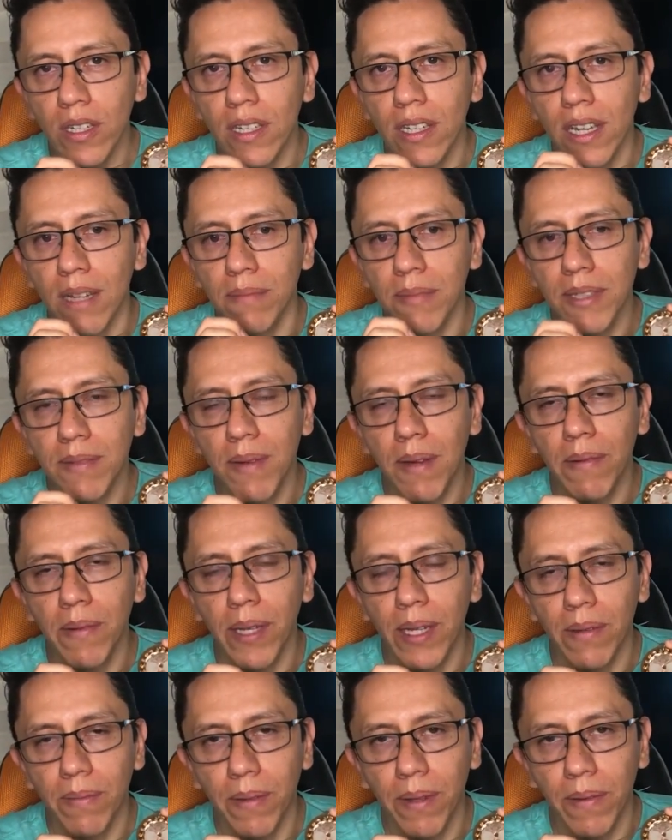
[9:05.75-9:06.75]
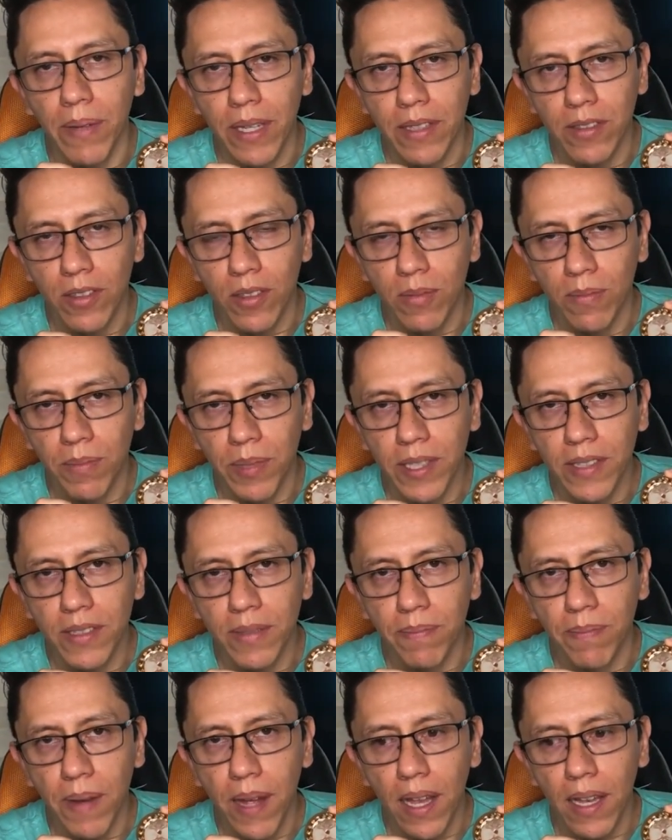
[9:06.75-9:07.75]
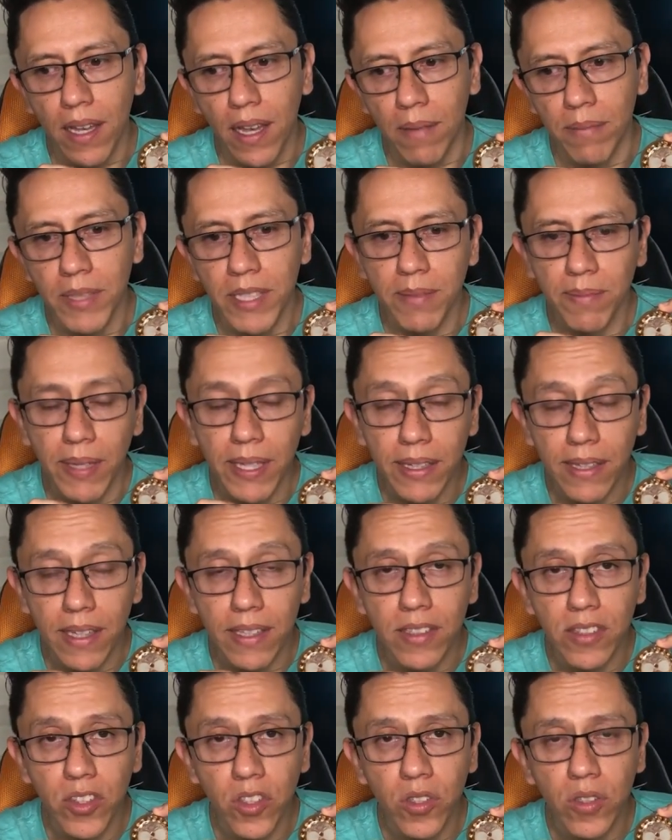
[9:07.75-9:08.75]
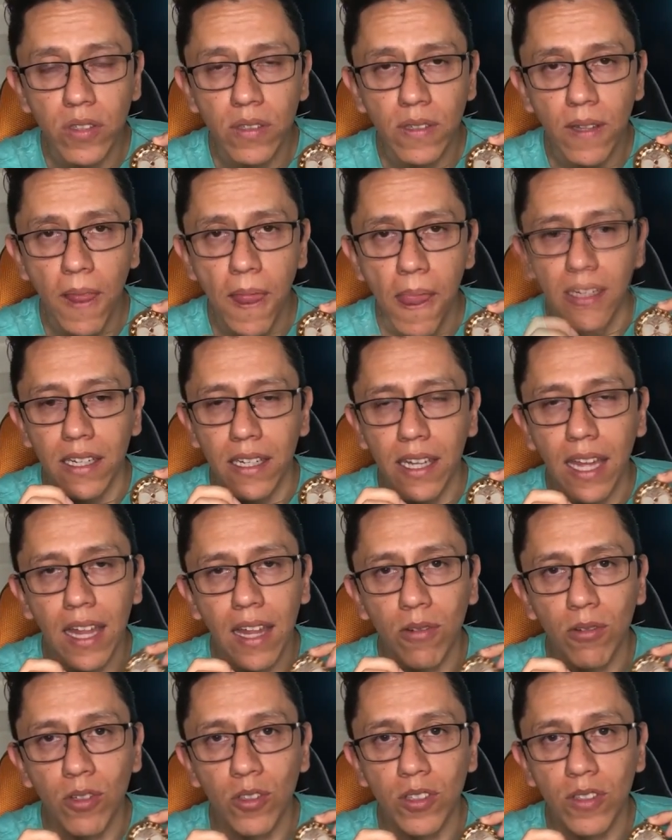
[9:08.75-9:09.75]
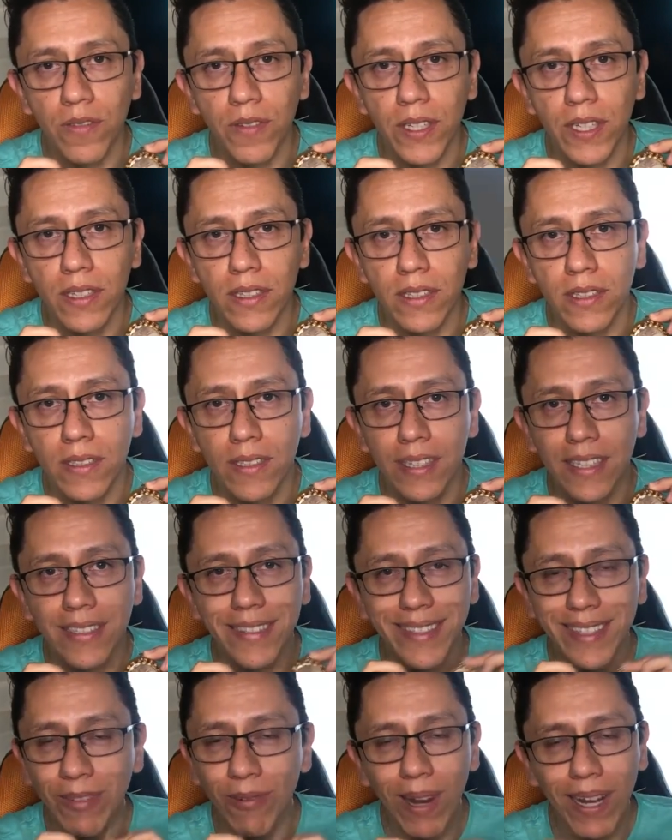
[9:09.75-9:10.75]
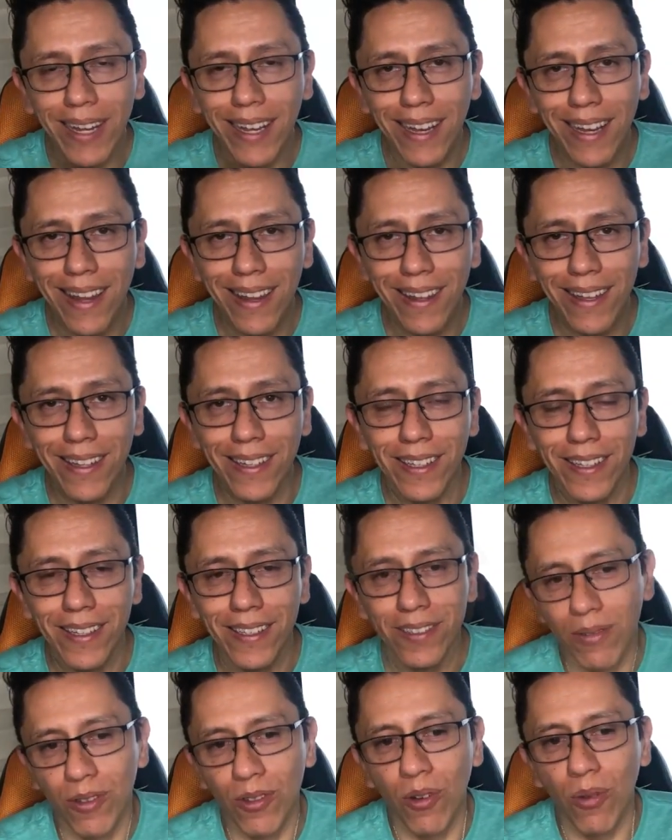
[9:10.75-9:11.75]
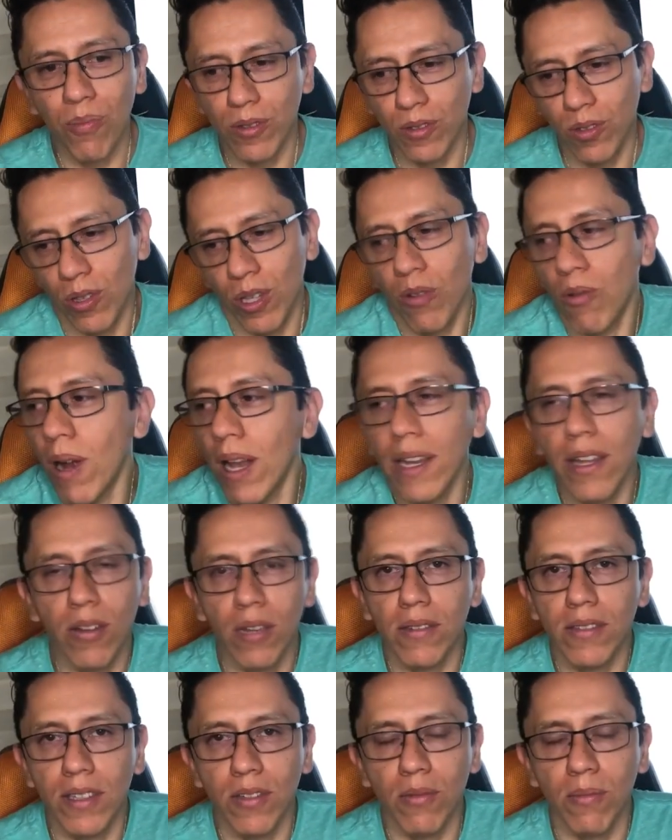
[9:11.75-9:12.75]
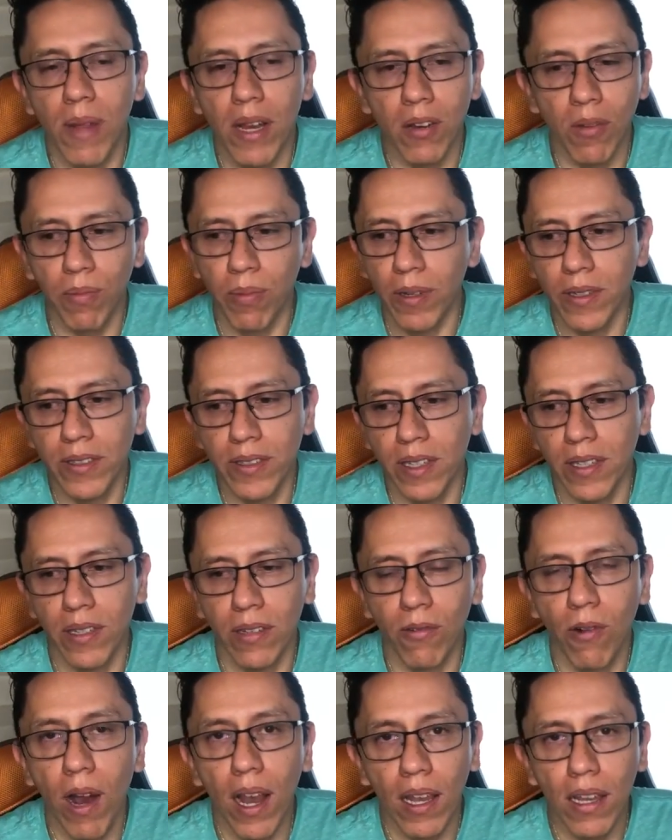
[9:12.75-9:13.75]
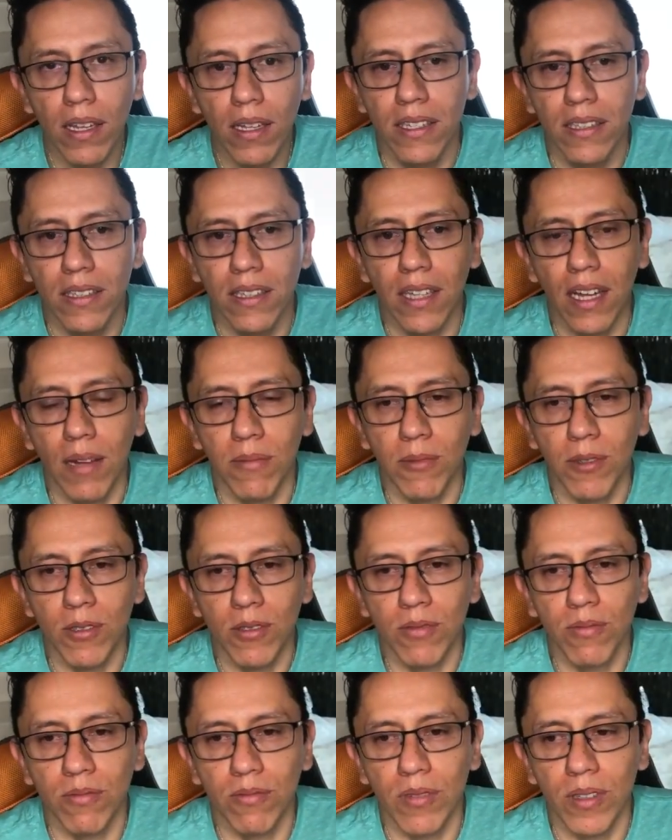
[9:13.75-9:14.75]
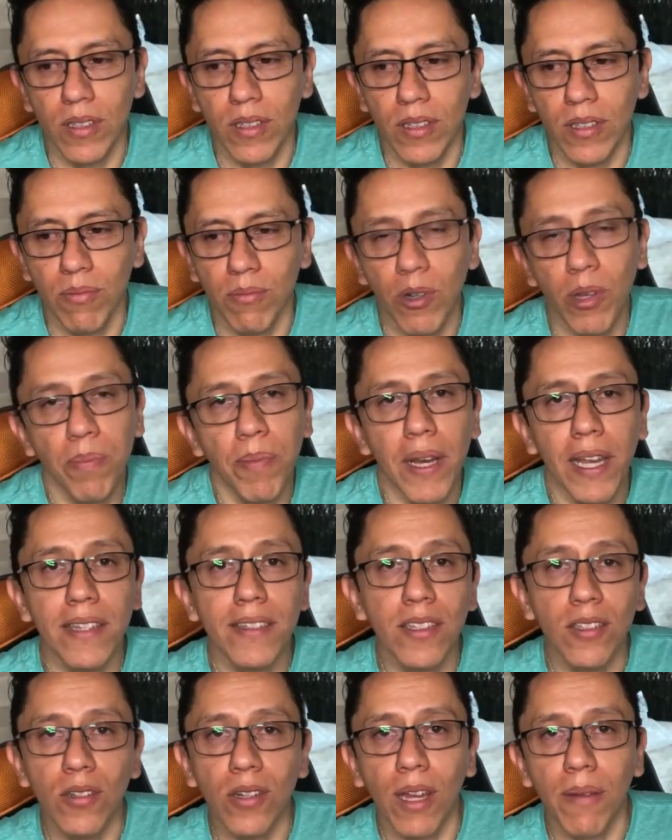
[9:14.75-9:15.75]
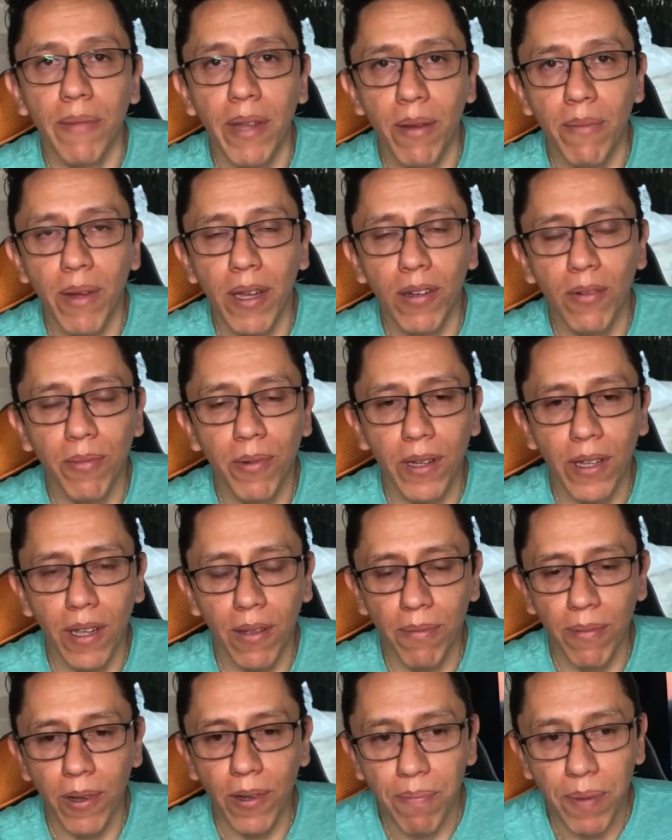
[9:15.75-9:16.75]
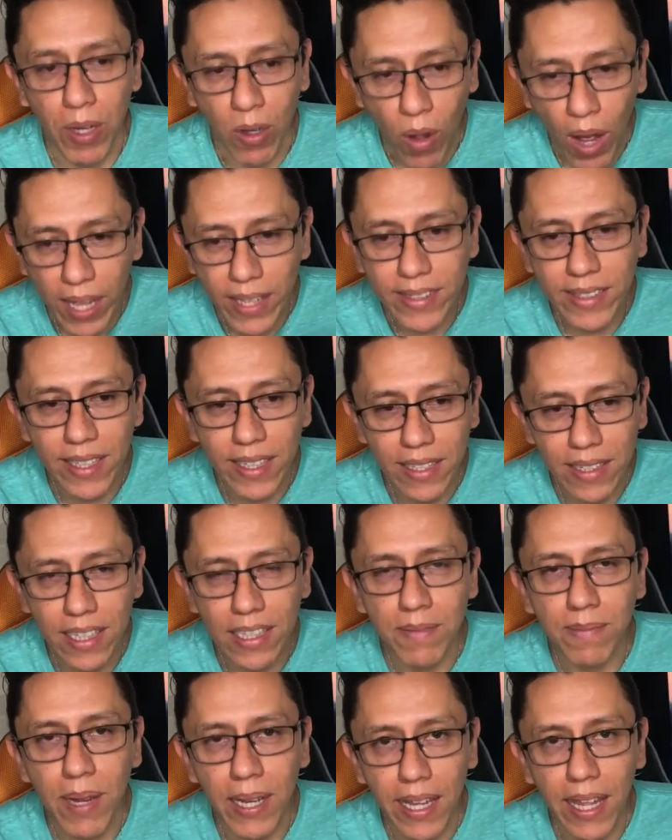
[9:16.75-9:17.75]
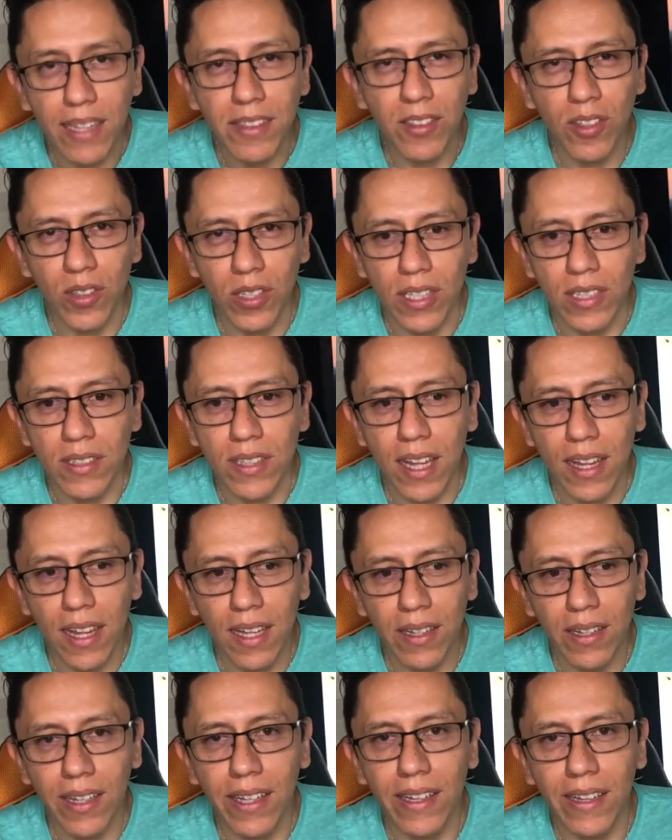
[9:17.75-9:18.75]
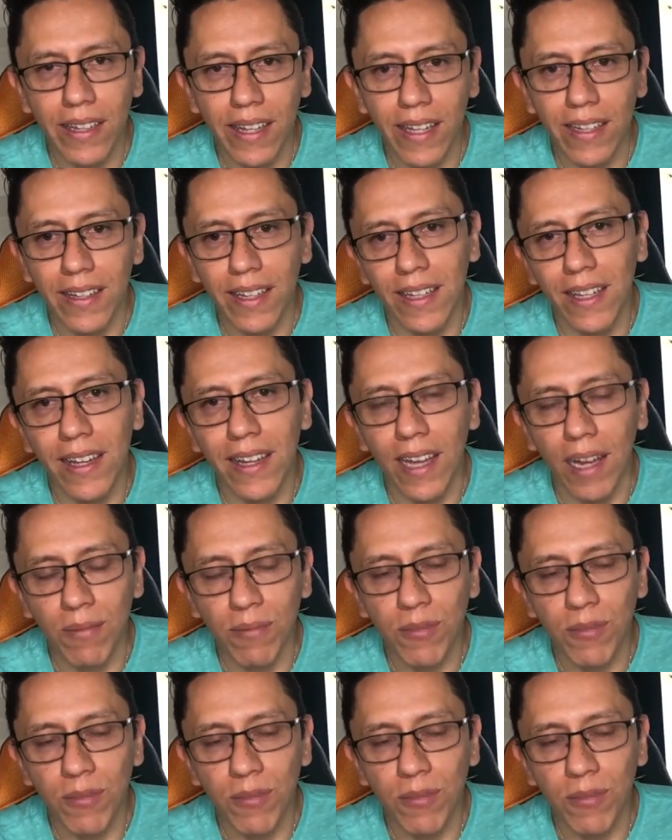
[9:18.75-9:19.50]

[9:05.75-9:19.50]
It is the last process in the manufacture of the device that gives it the last touch. I would say it like this: you are this. And it's done it. That's why we don't do mass production. We don't produce thousands of devices and have them in stock to ship.